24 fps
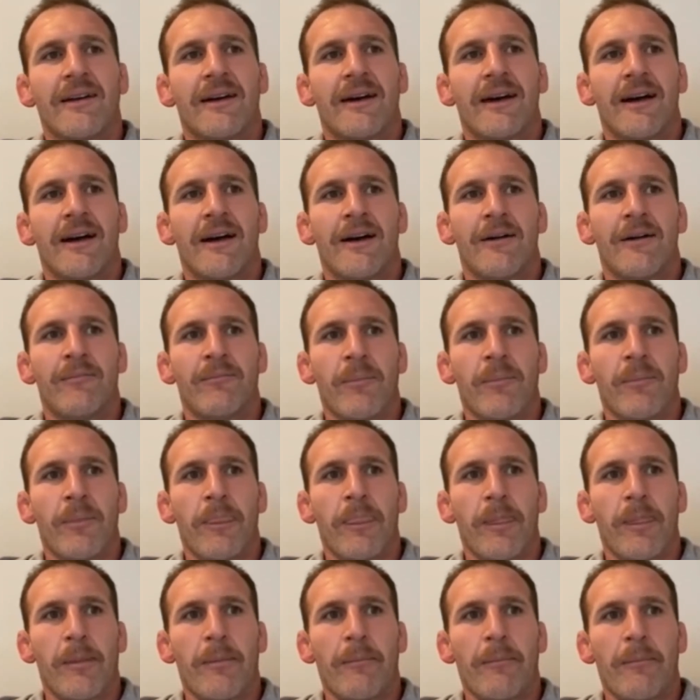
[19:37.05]

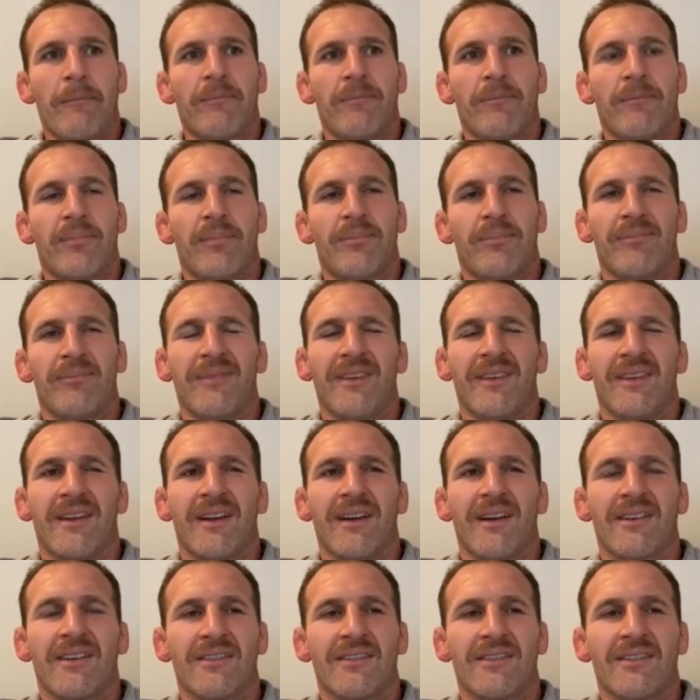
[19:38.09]

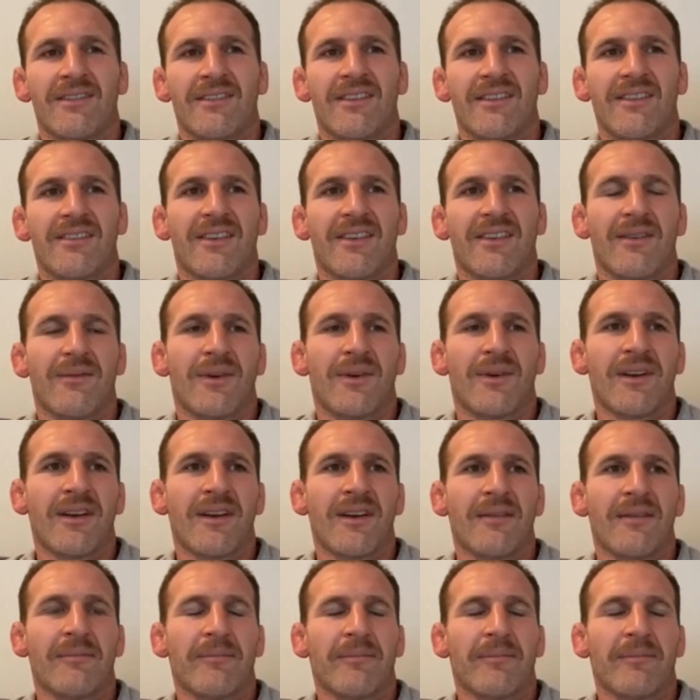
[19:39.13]
Because you just don't want
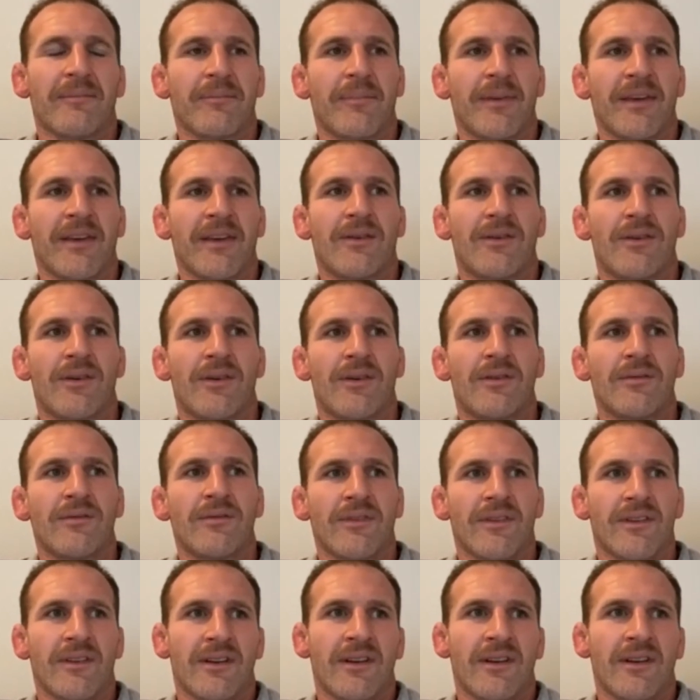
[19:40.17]
to be caught,
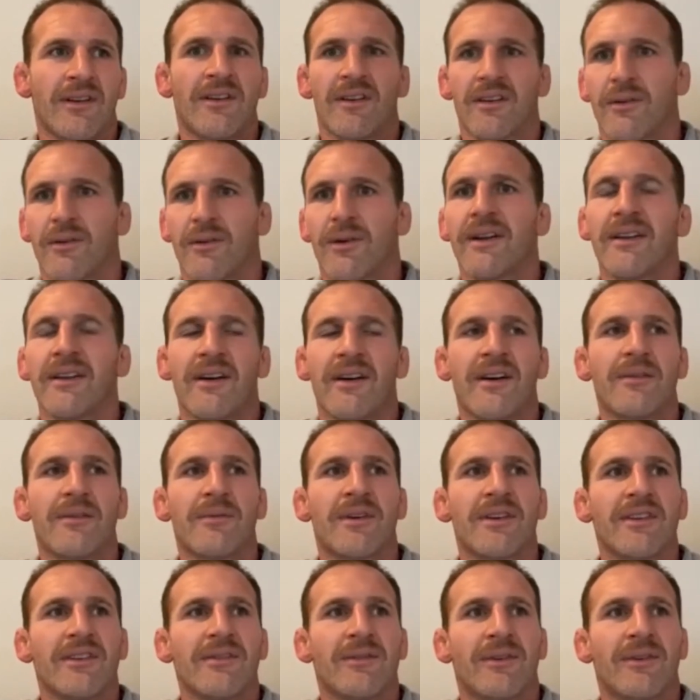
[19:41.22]
not quite knowing
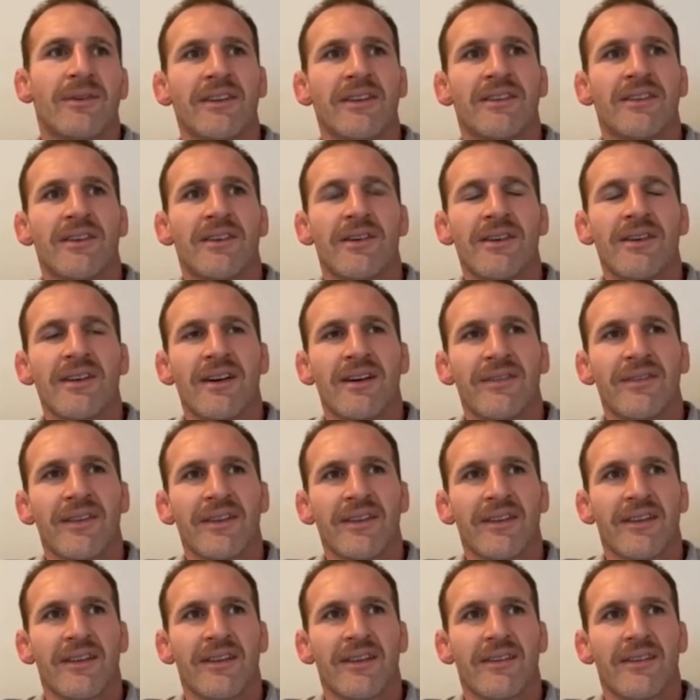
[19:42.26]
what you're doing. I
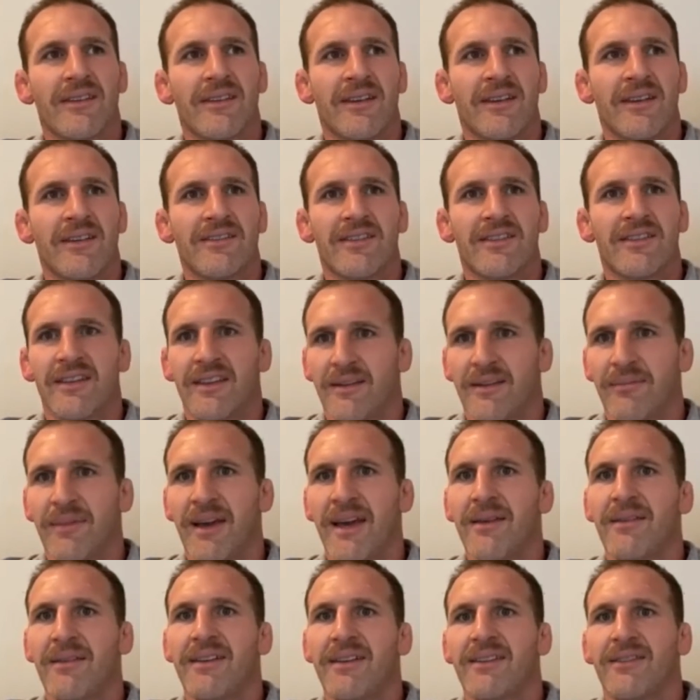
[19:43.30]
think that, so then
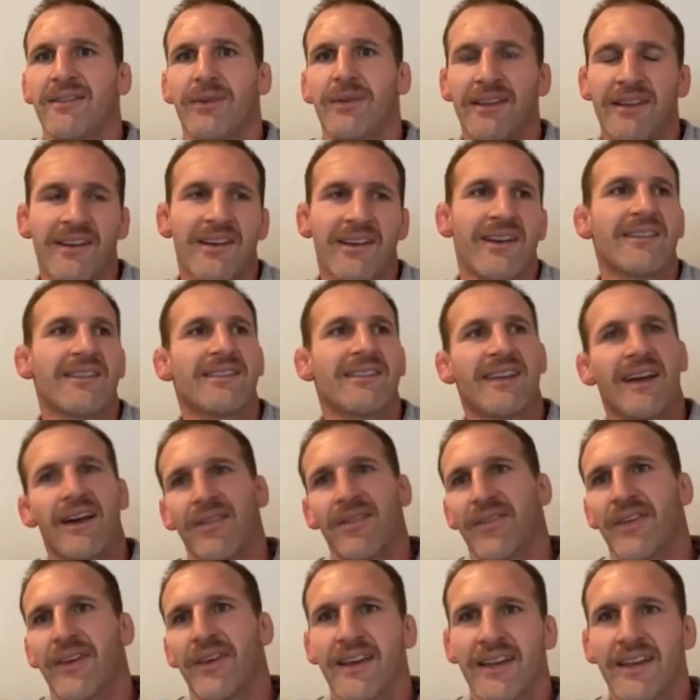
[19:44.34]
that's when you kind of
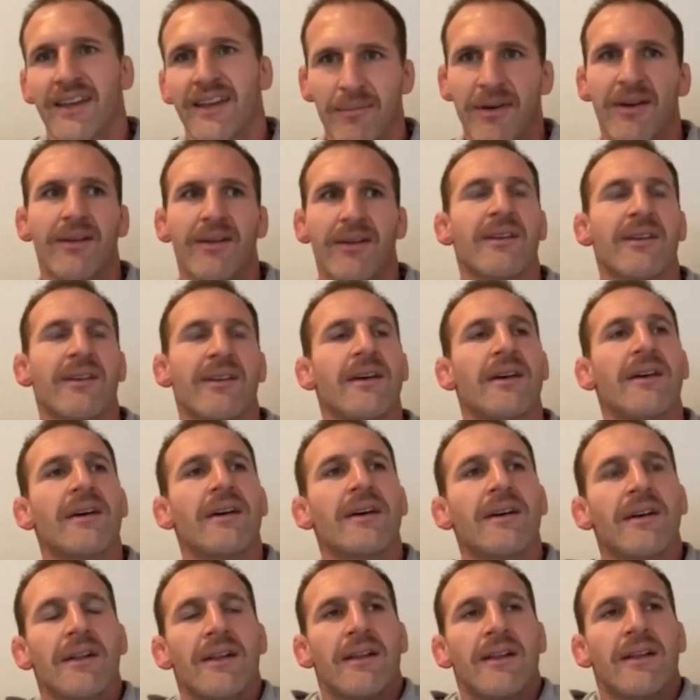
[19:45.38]
start thinking about
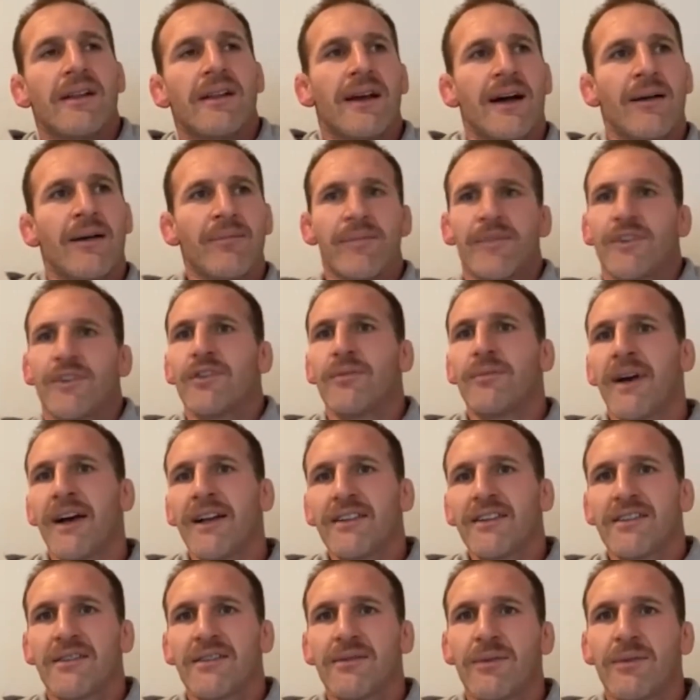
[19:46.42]
too
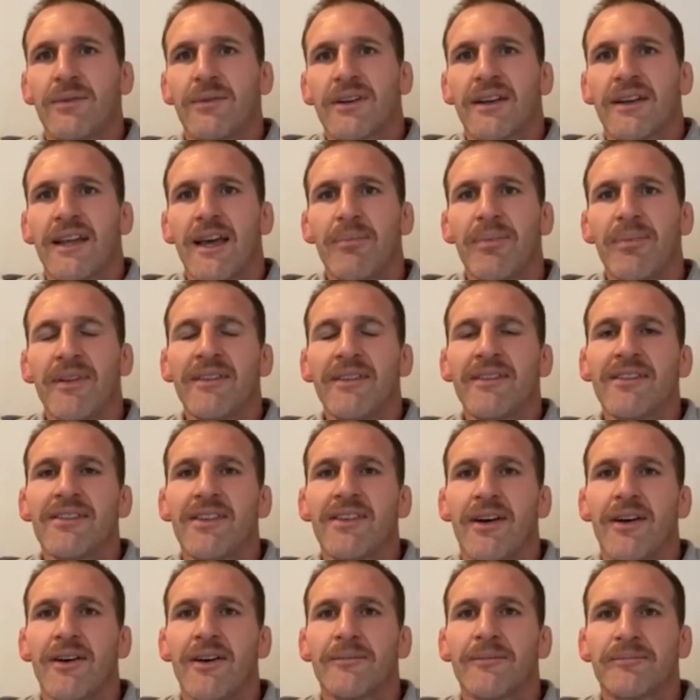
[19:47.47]
much and what could happen.
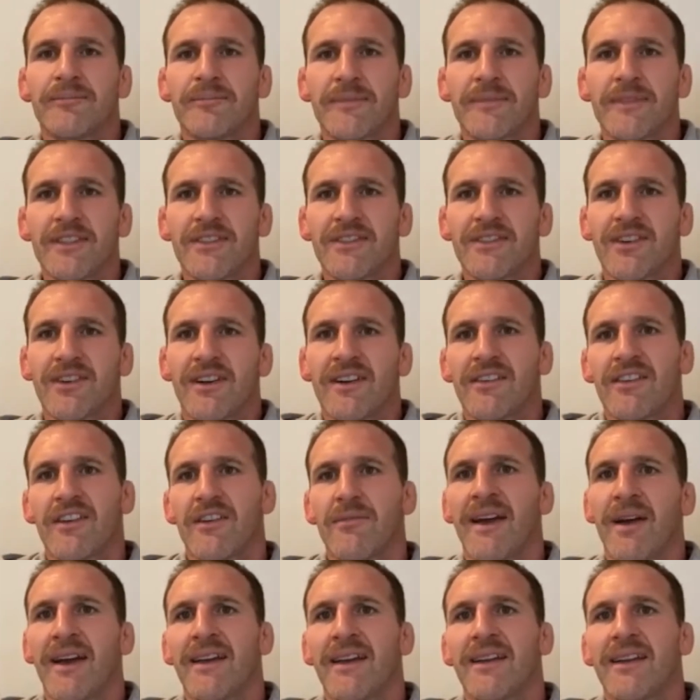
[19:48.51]
So just trying to
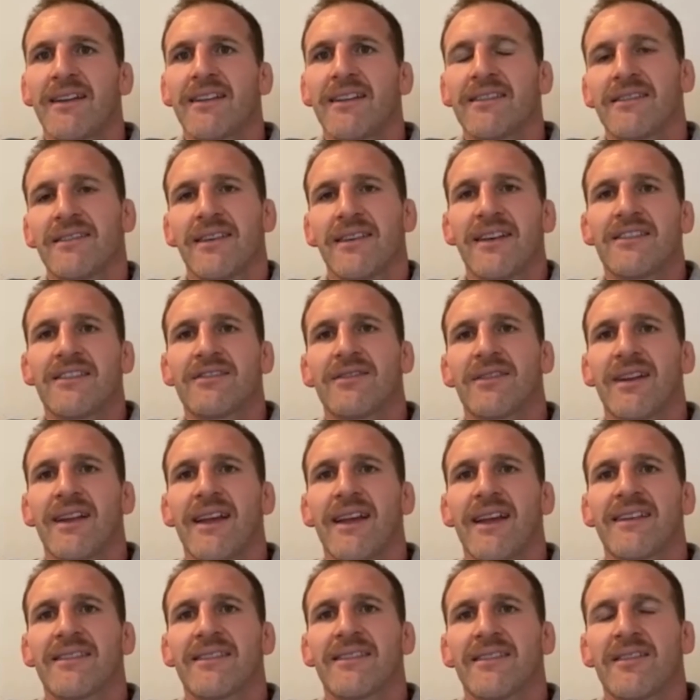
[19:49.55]
remain as
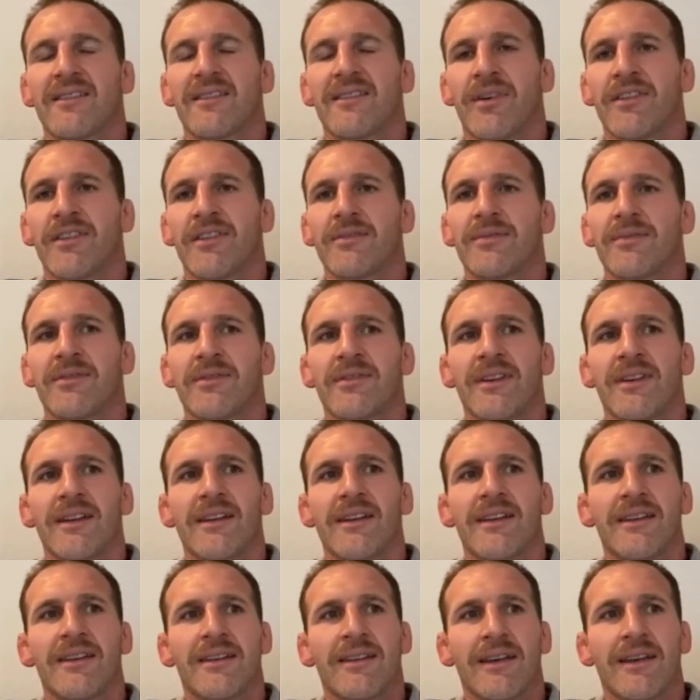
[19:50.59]
relaxed as possible,
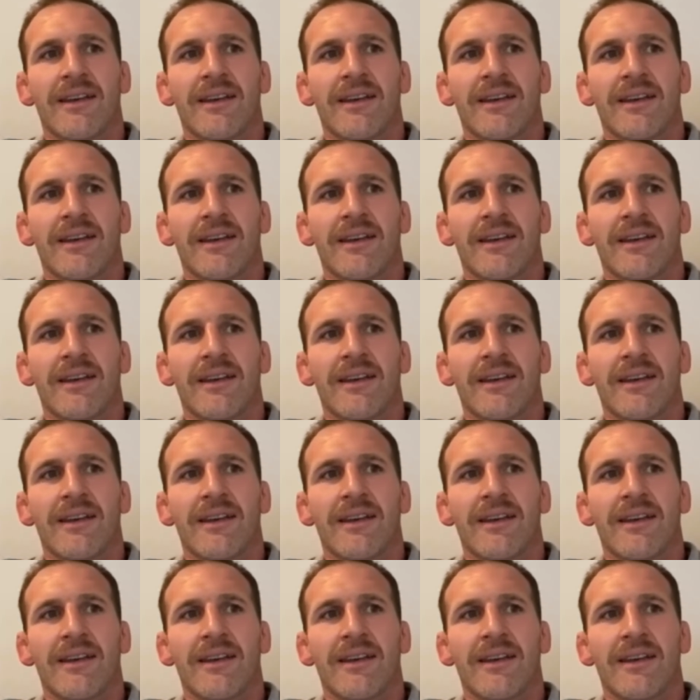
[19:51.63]
really.